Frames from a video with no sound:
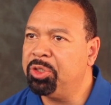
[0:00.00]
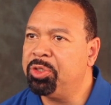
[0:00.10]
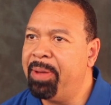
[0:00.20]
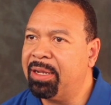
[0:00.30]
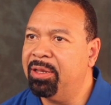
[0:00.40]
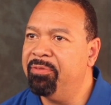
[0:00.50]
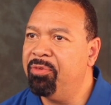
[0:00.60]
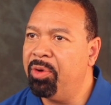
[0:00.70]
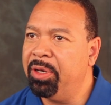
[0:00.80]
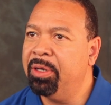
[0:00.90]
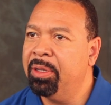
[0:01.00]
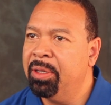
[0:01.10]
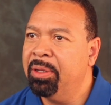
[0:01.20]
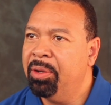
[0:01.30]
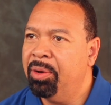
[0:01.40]
perspective on
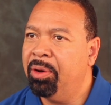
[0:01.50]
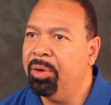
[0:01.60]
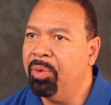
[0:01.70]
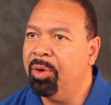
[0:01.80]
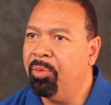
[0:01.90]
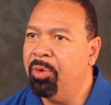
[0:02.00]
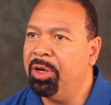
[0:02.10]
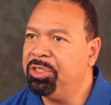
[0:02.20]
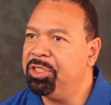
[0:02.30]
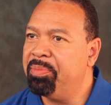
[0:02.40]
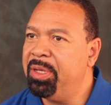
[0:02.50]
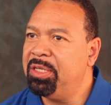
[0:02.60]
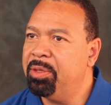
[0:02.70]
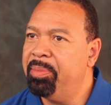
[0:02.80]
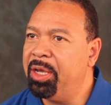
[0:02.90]
what it just
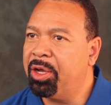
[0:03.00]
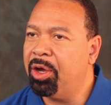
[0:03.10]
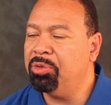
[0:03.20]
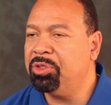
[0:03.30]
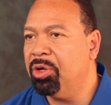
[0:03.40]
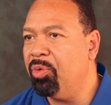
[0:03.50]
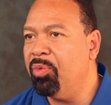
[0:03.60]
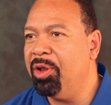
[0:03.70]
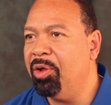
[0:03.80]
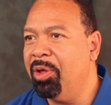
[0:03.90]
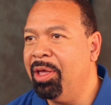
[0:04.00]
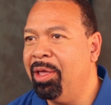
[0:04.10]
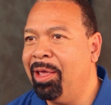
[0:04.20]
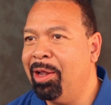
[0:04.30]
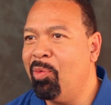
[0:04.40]
means to be a coach. So to win
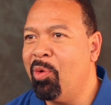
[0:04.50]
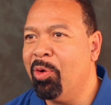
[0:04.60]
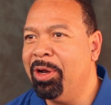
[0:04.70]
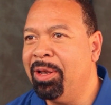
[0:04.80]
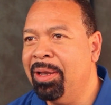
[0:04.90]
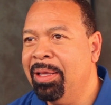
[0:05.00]
an award